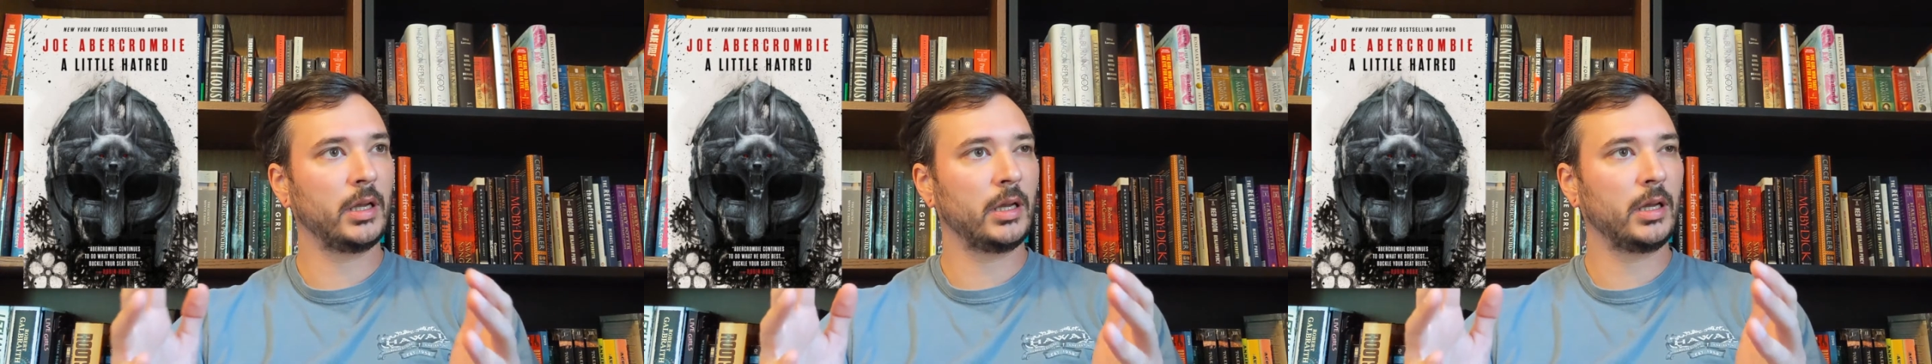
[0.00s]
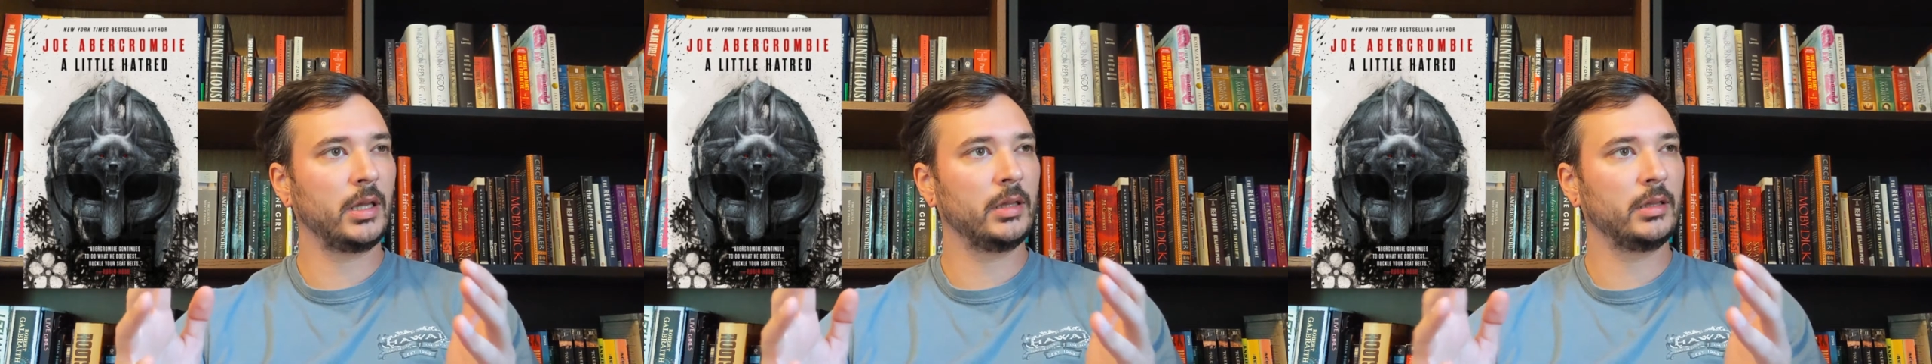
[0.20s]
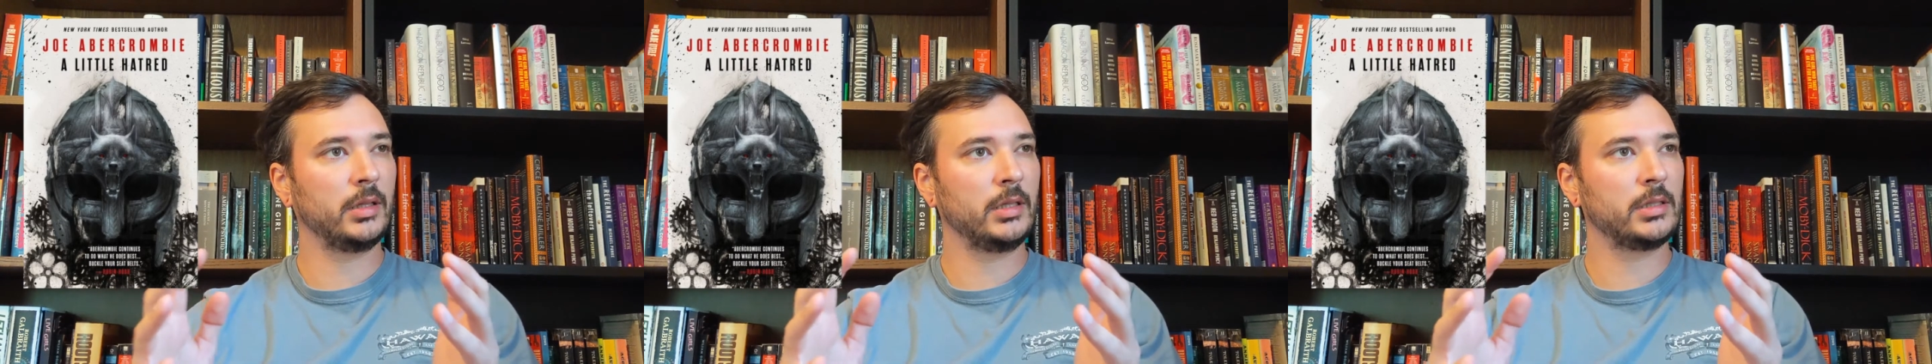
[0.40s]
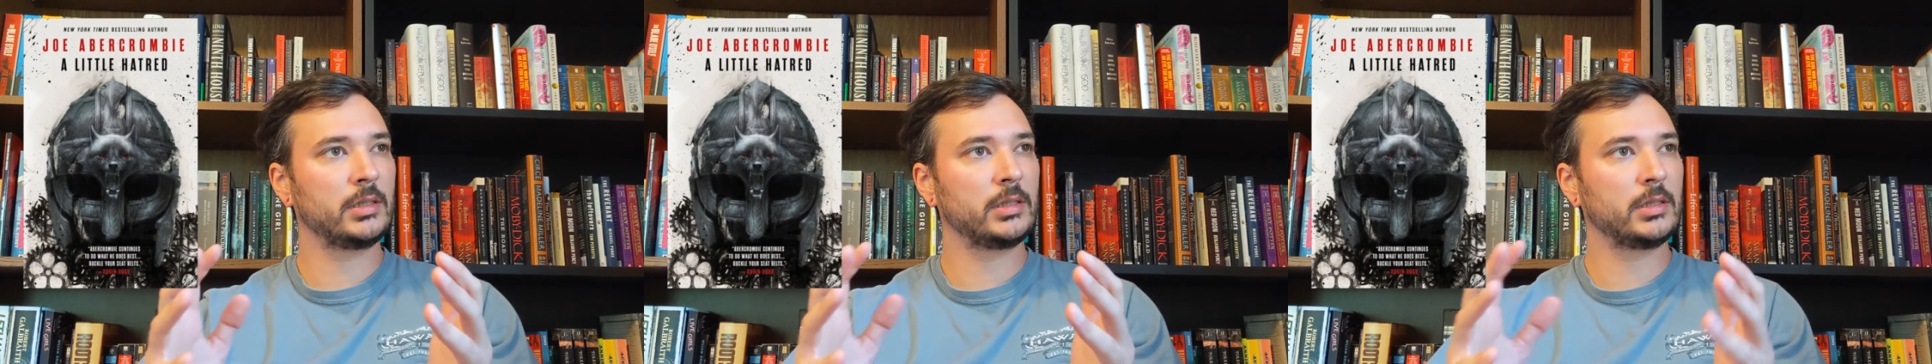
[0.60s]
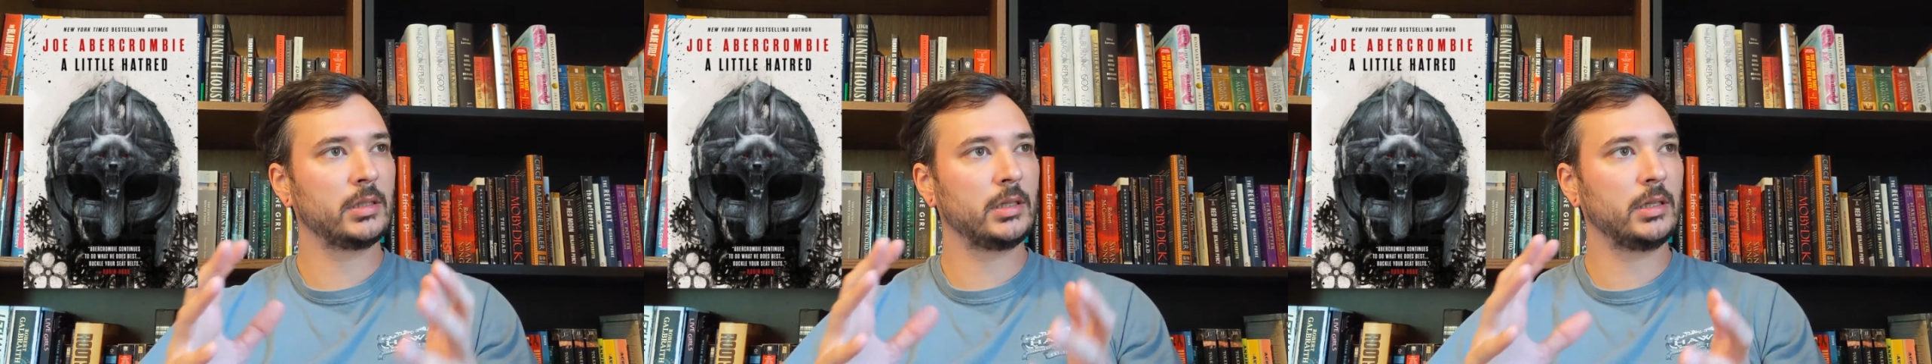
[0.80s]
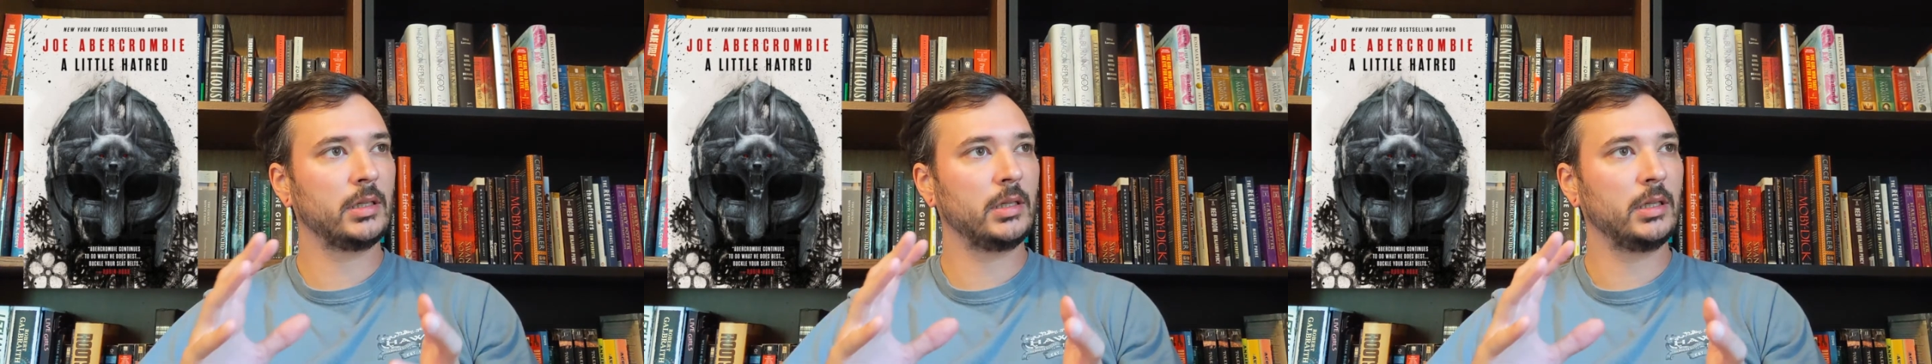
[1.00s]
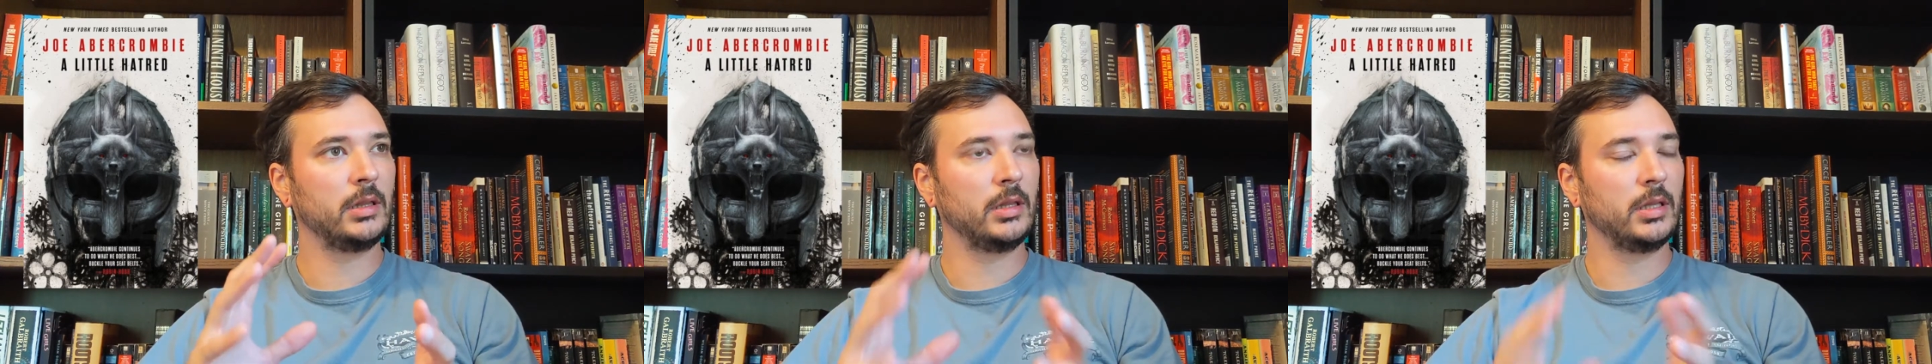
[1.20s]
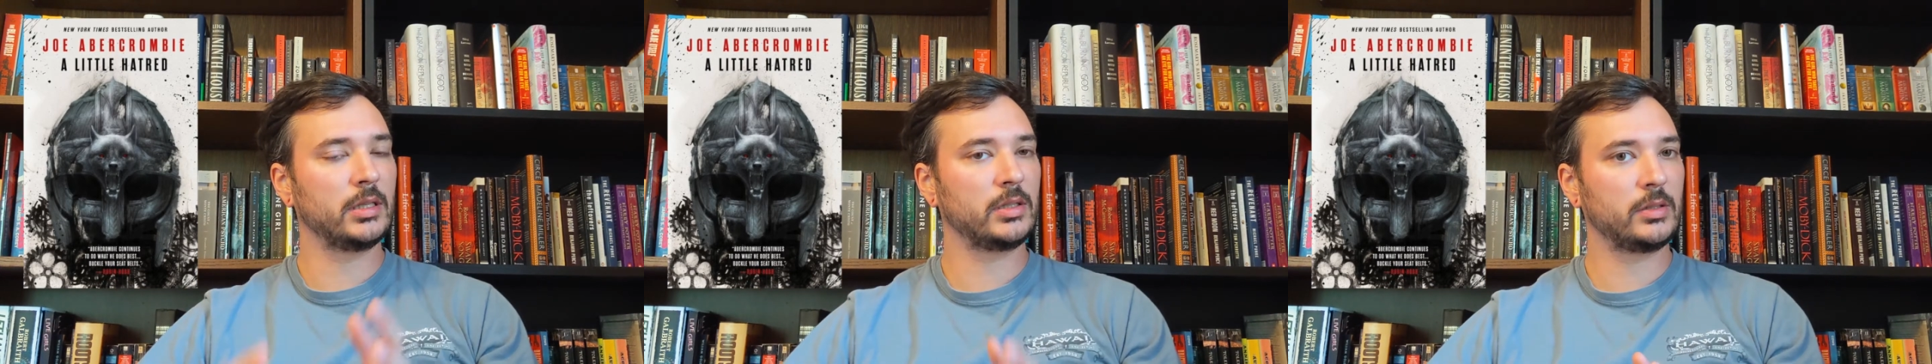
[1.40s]
at least in
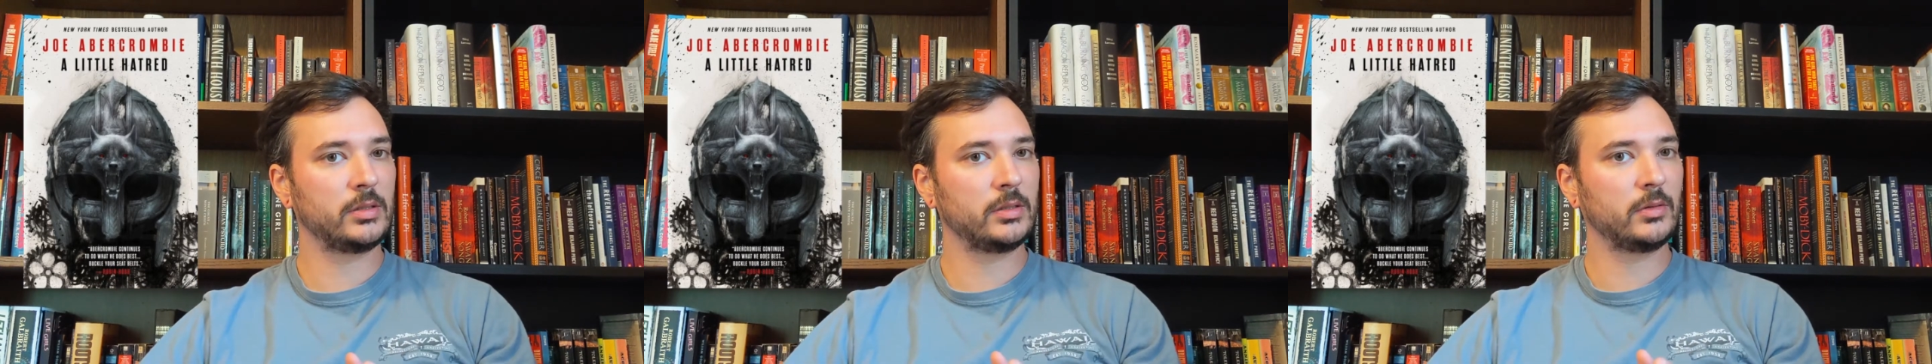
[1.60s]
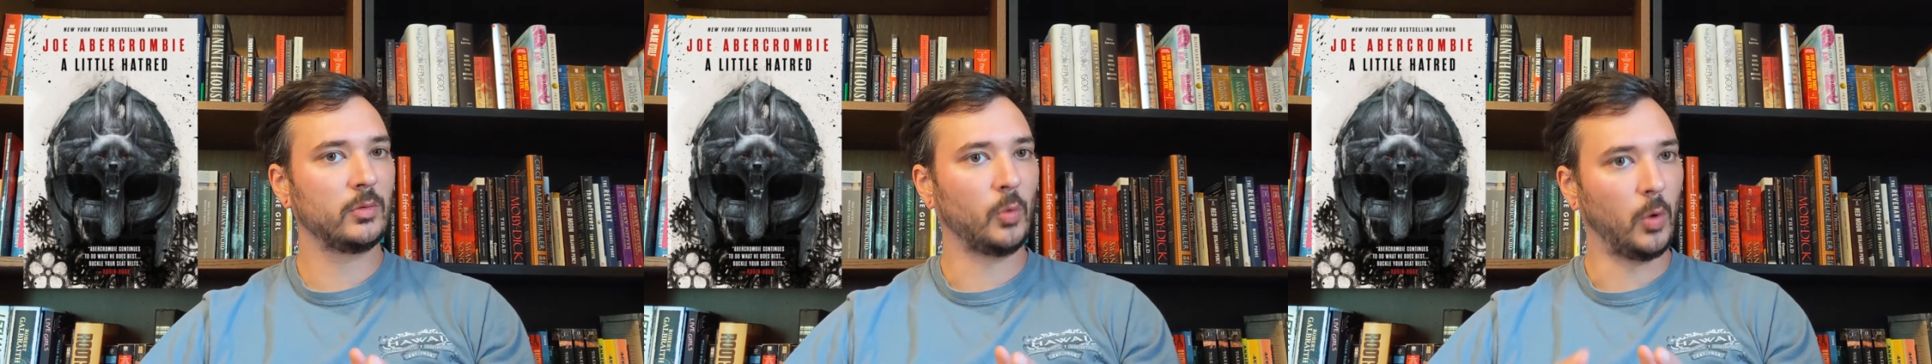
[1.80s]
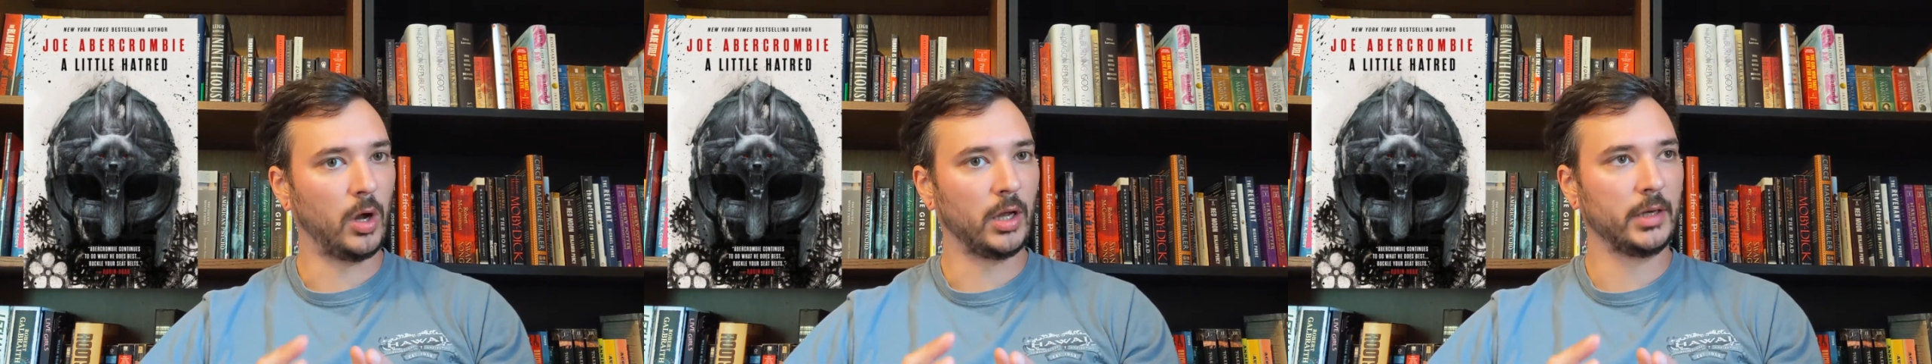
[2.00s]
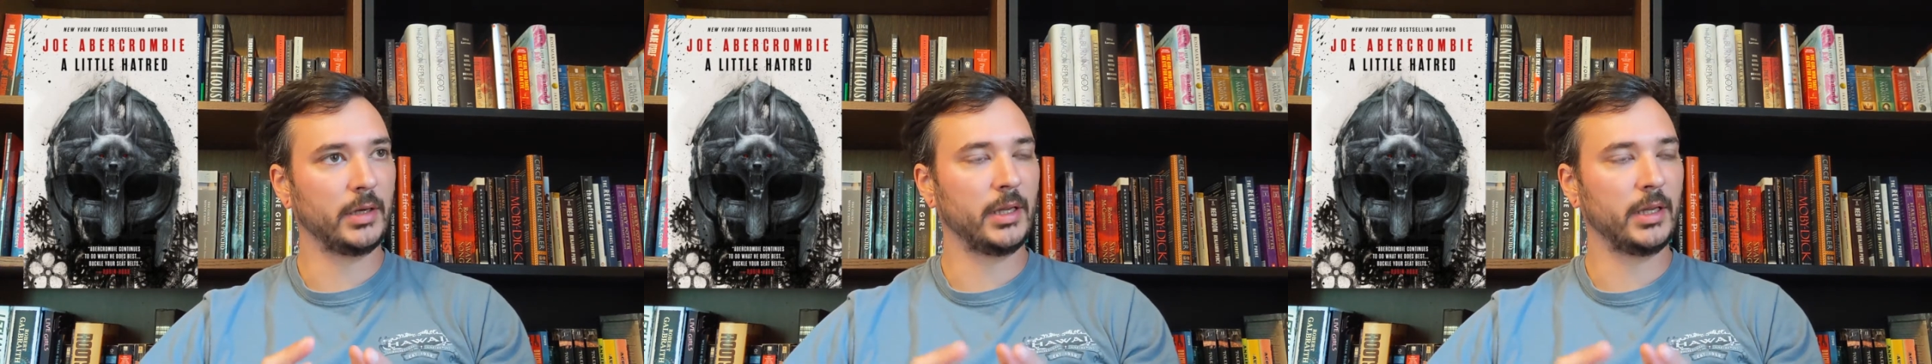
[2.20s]
this one,